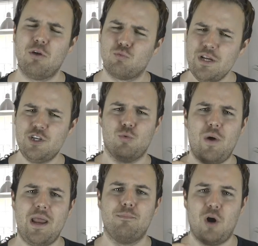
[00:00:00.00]
and reach a
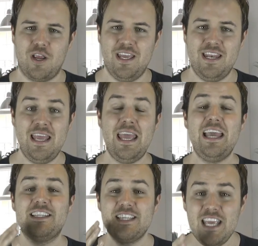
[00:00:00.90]
wide market,
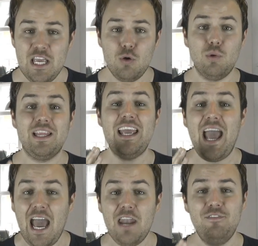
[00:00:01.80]
it's equally
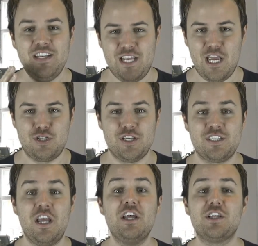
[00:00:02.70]

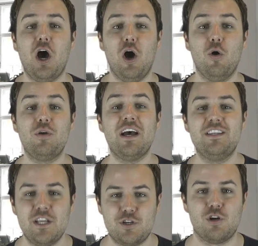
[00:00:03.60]
advantageous to own a
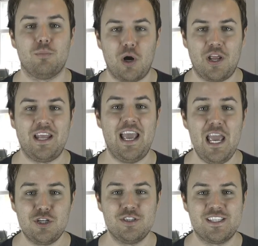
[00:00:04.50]
digital marketing
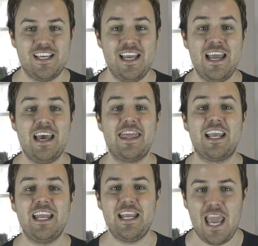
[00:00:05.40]
agency
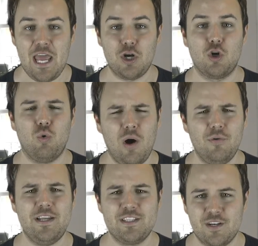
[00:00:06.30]
that can cater
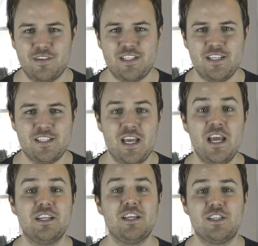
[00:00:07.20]
quality services
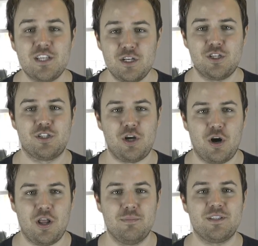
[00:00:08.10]
to such
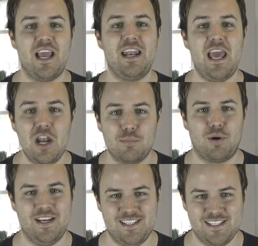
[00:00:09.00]
startups and
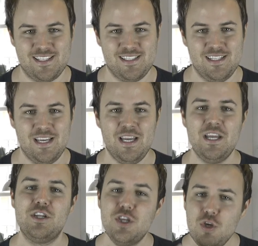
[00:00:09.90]
enterprises.
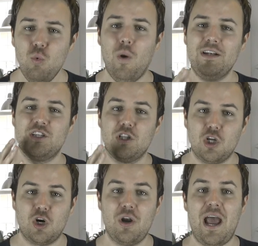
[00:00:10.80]
Do you want to
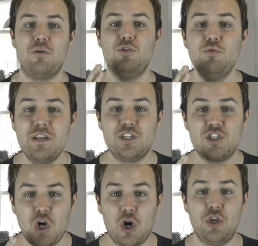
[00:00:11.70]
learn how you can
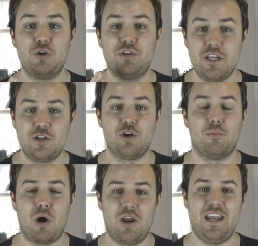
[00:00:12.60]
start your digital
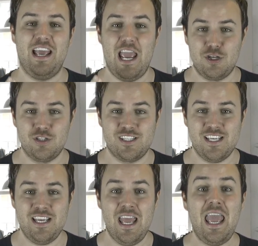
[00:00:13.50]
marketing
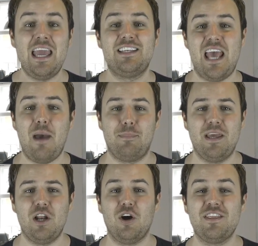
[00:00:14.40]
agency and tap
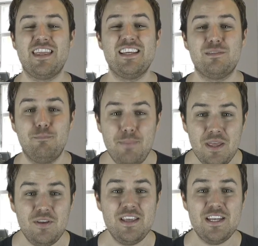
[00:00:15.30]
in on this
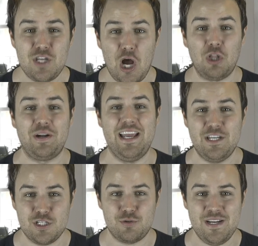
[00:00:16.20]
billion-dollar
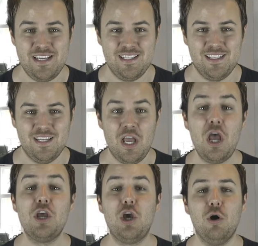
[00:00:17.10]
industry?
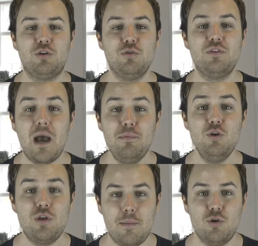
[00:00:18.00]
Go to
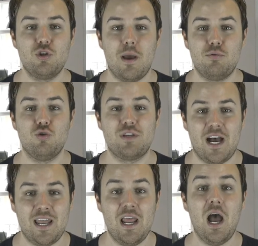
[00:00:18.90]

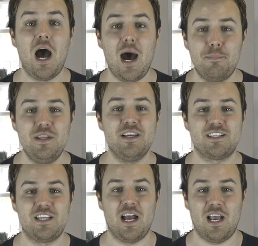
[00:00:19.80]

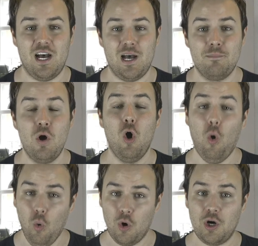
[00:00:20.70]
www.optiux.com
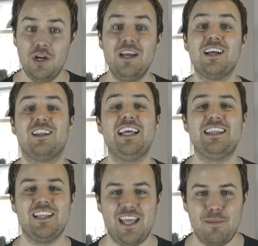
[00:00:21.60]
or
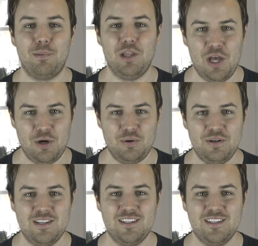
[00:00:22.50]
click the link below.